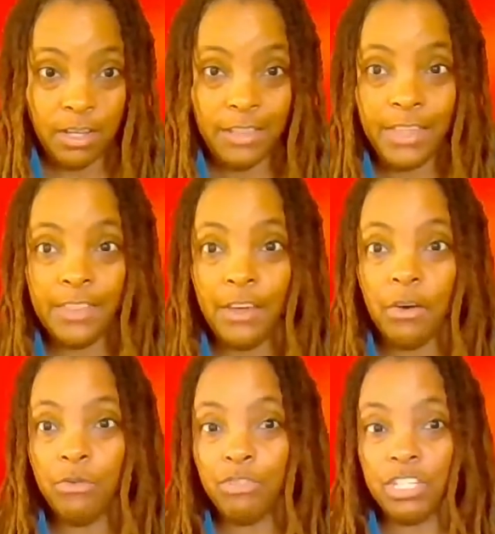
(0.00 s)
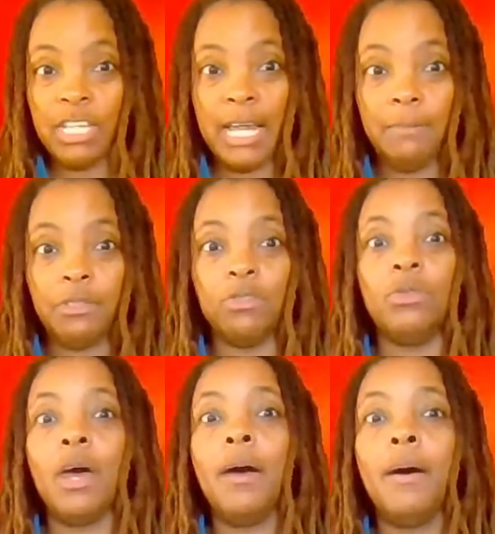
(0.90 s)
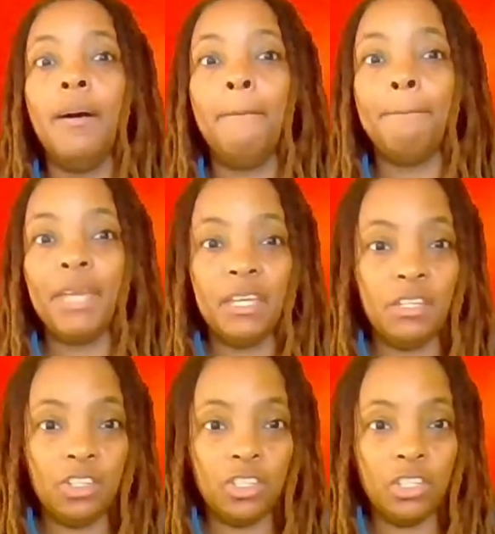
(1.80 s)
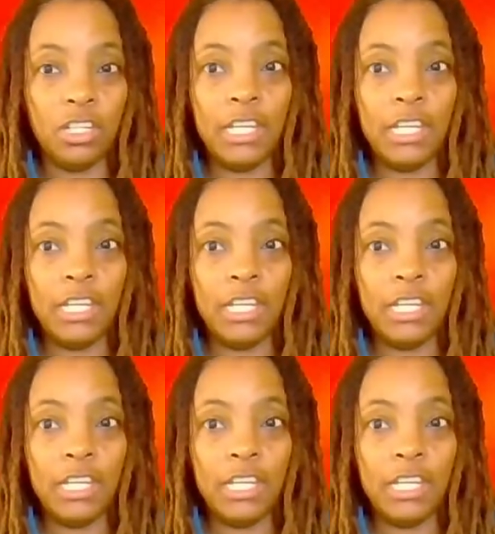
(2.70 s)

And then the ocean led him to the beach.